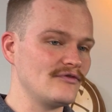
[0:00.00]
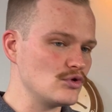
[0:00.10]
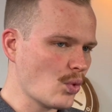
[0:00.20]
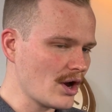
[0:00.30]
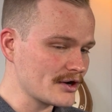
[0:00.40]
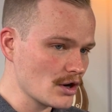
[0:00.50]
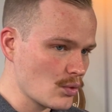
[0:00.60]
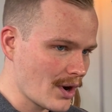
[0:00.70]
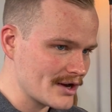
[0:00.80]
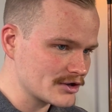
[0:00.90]
you want to go
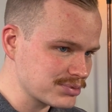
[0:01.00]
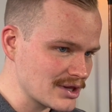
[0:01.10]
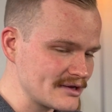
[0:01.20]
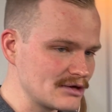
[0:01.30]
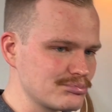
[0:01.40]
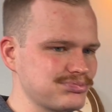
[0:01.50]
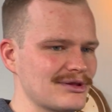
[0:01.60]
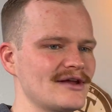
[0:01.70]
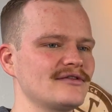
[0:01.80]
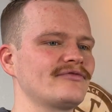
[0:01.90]
wider plank,
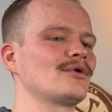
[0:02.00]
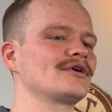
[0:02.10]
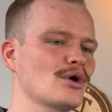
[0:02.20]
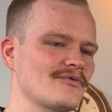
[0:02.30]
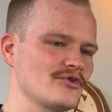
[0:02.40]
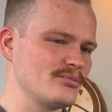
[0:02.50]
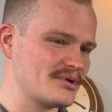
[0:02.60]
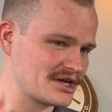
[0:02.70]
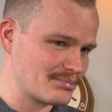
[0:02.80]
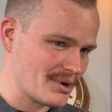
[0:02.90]
plan to fork over the
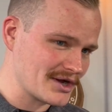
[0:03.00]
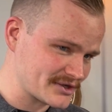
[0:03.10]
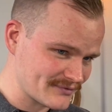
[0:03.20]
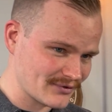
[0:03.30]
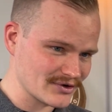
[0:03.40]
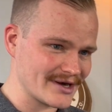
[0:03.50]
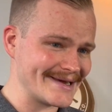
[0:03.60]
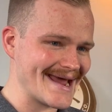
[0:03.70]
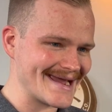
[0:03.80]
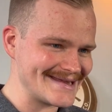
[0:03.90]
big bucks for a
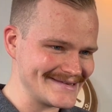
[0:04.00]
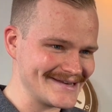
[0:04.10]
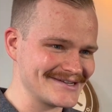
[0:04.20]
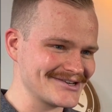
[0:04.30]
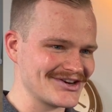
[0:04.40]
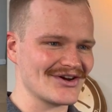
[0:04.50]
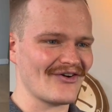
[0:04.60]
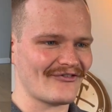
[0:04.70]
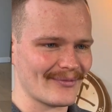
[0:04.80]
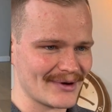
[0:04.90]
nice
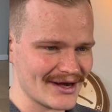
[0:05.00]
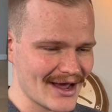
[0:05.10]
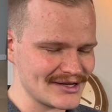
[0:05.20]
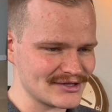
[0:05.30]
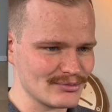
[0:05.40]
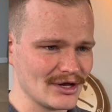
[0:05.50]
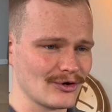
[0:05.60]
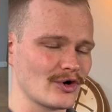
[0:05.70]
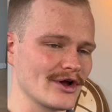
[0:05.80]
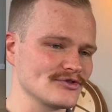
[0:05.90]
engineered from a nice mill,
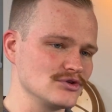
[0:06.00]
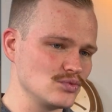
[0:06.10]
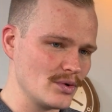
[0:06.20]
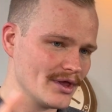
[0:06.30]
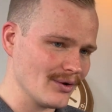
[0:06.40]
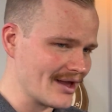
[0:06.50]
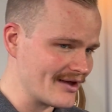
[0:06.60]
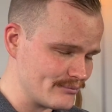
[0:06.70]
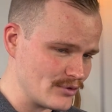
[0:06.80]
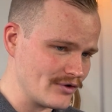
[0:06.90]
or else you will
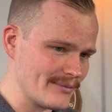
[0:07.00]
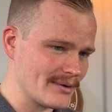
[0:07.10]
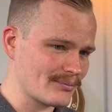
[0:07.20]
have movement